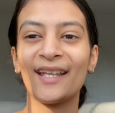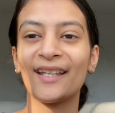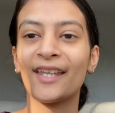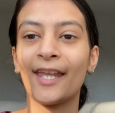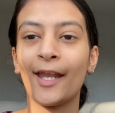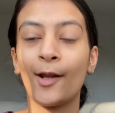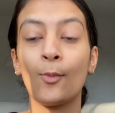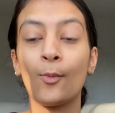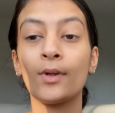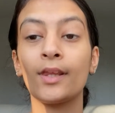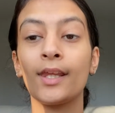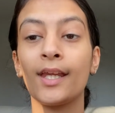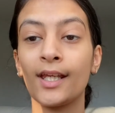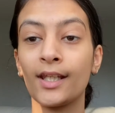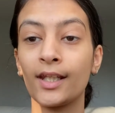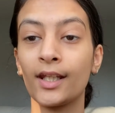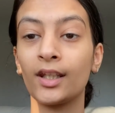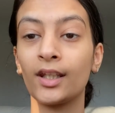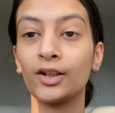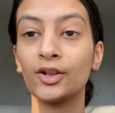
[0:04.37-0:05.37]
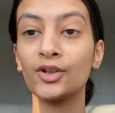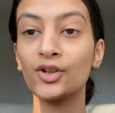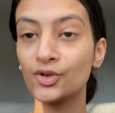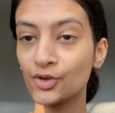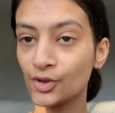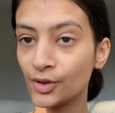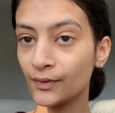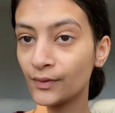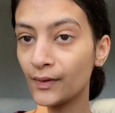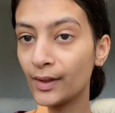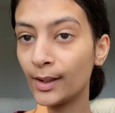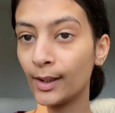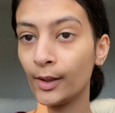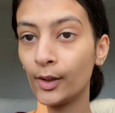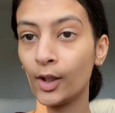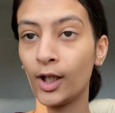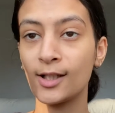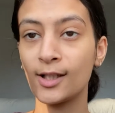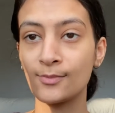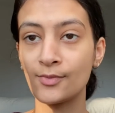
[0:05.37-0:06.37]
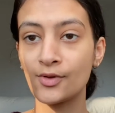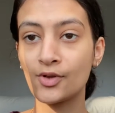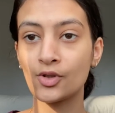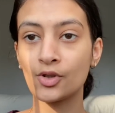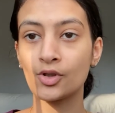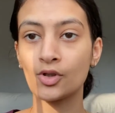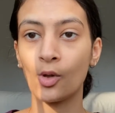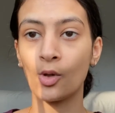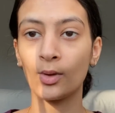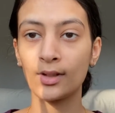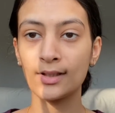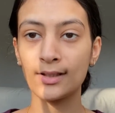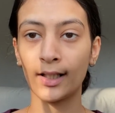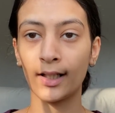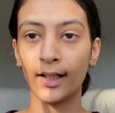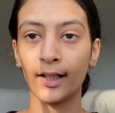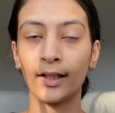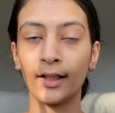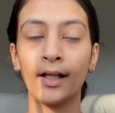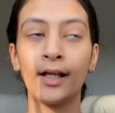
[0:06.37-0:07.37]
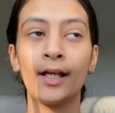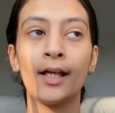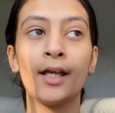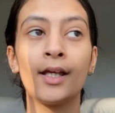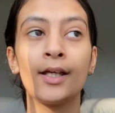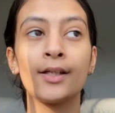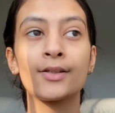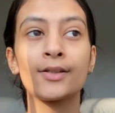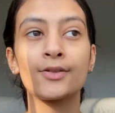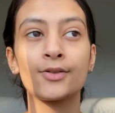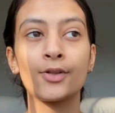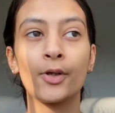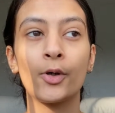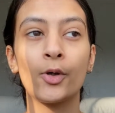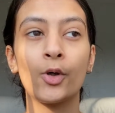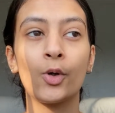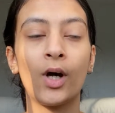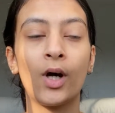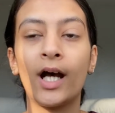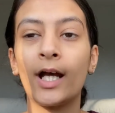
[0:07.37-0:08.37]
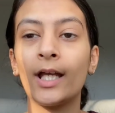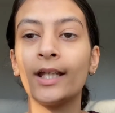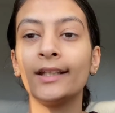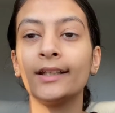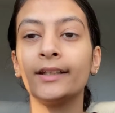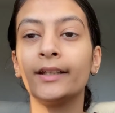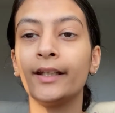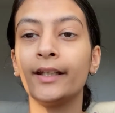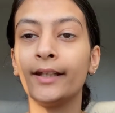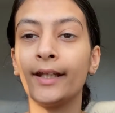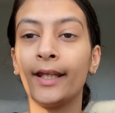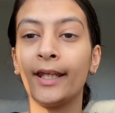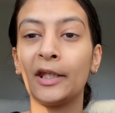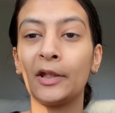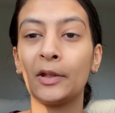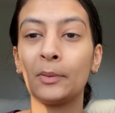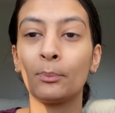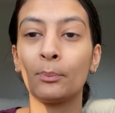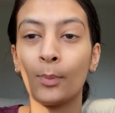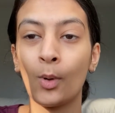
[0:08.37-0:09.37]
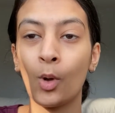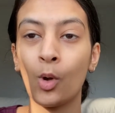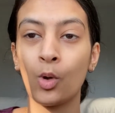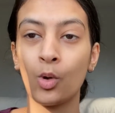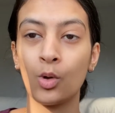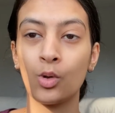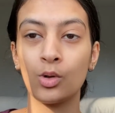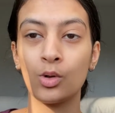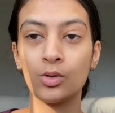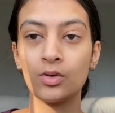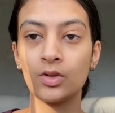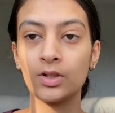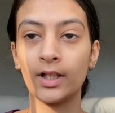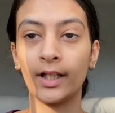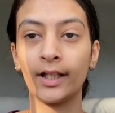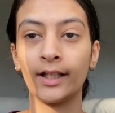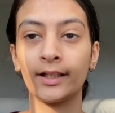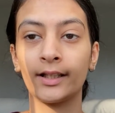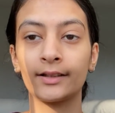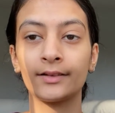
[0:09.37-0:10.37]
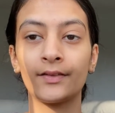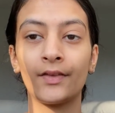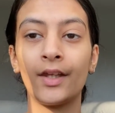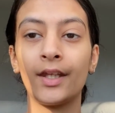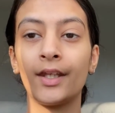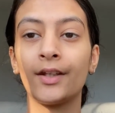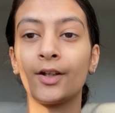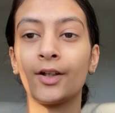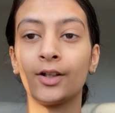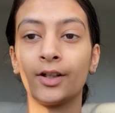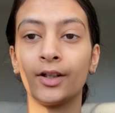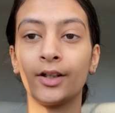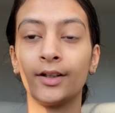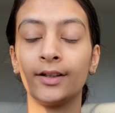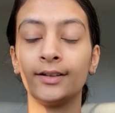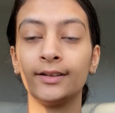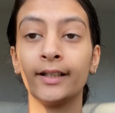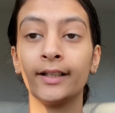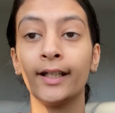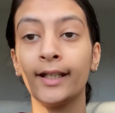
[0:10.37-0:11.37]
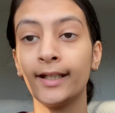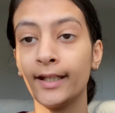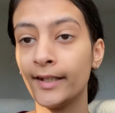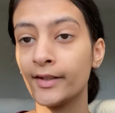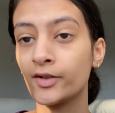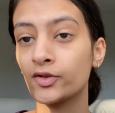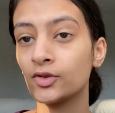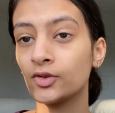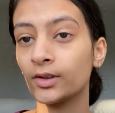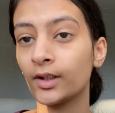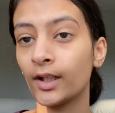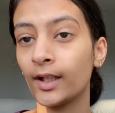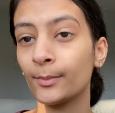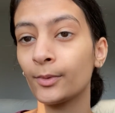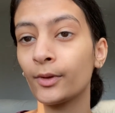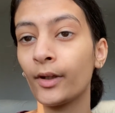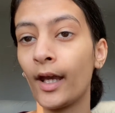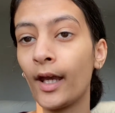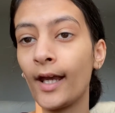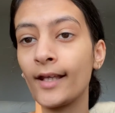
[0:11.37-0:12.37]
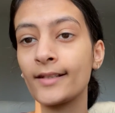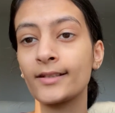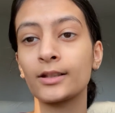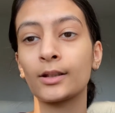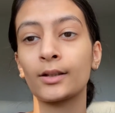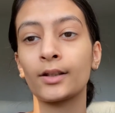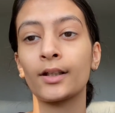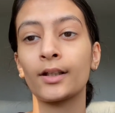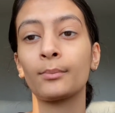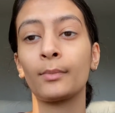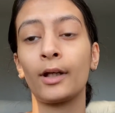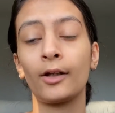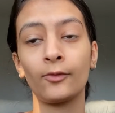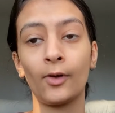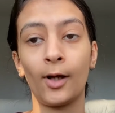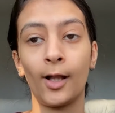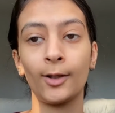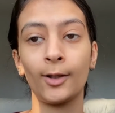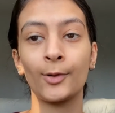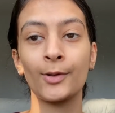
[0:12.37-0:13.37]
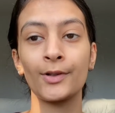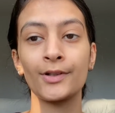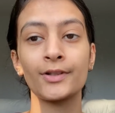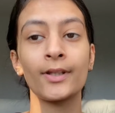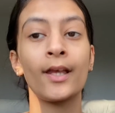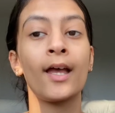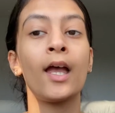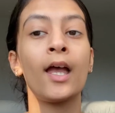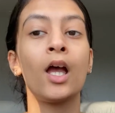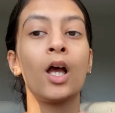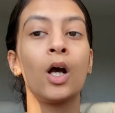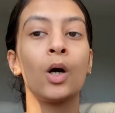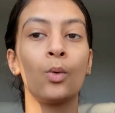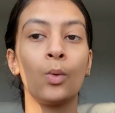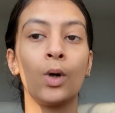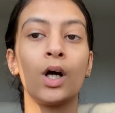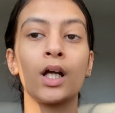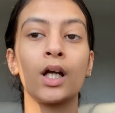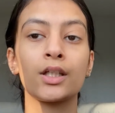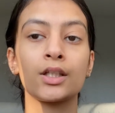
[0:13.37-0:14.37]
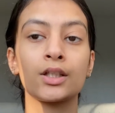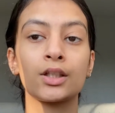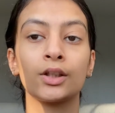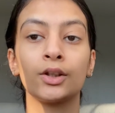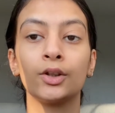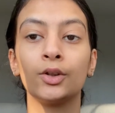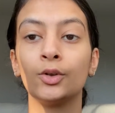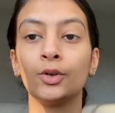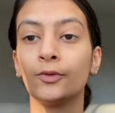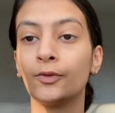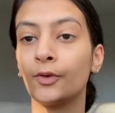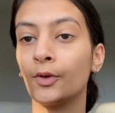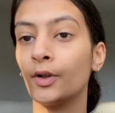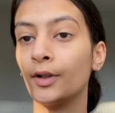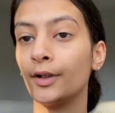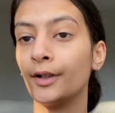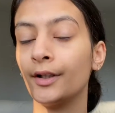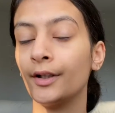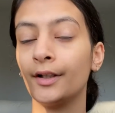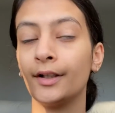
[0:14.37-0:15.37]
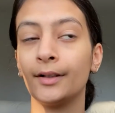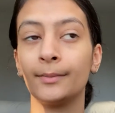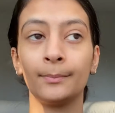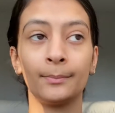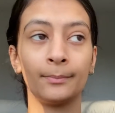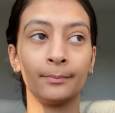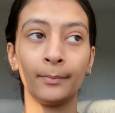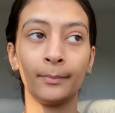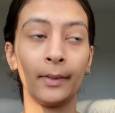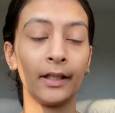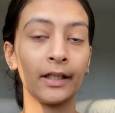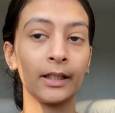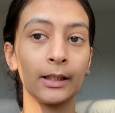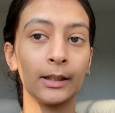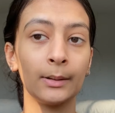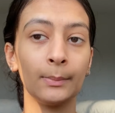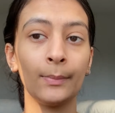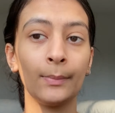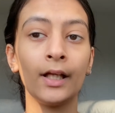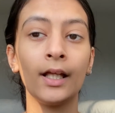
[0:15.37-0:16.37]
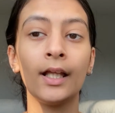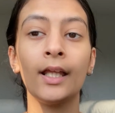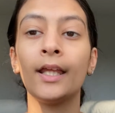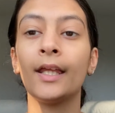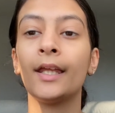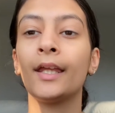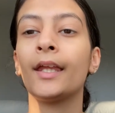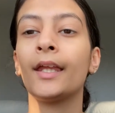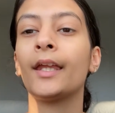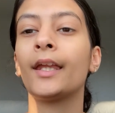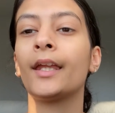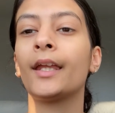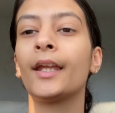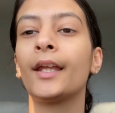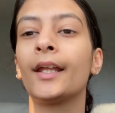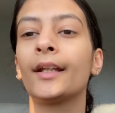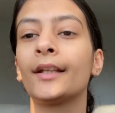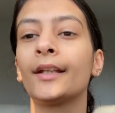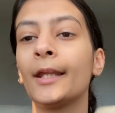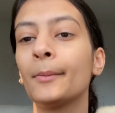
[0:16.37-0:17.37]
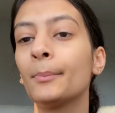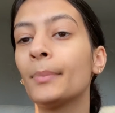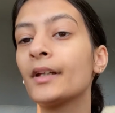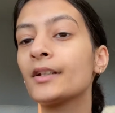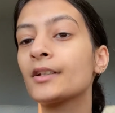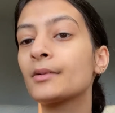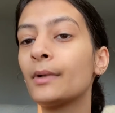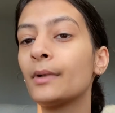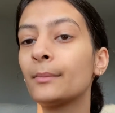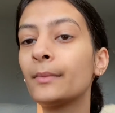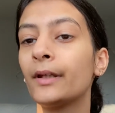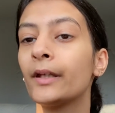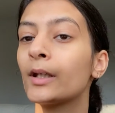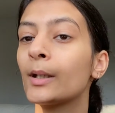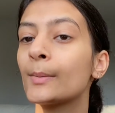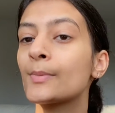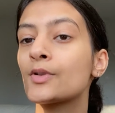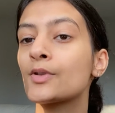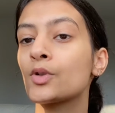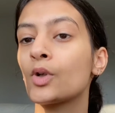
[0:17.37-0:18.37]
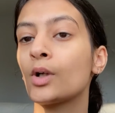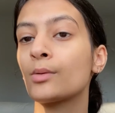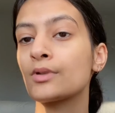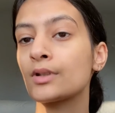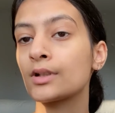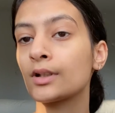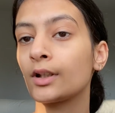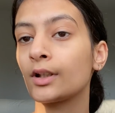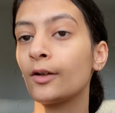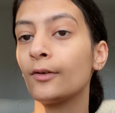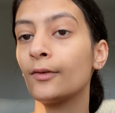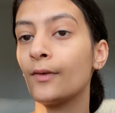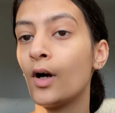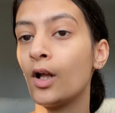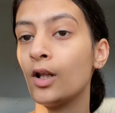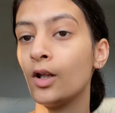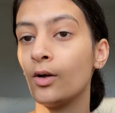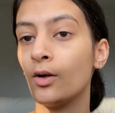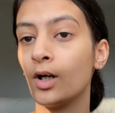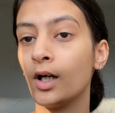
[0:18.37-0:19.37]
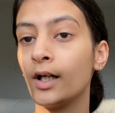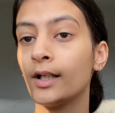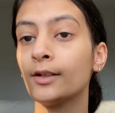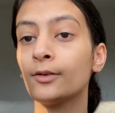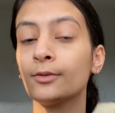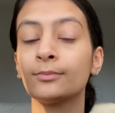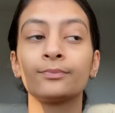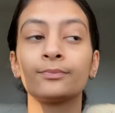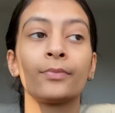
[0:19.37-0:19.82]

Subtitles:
again with another YouTube video. I'm so excited. So I did a poll like thing on Instagram to ask my followers what I should do for makeup, and they picked my makeup, so I'm just gonna follow on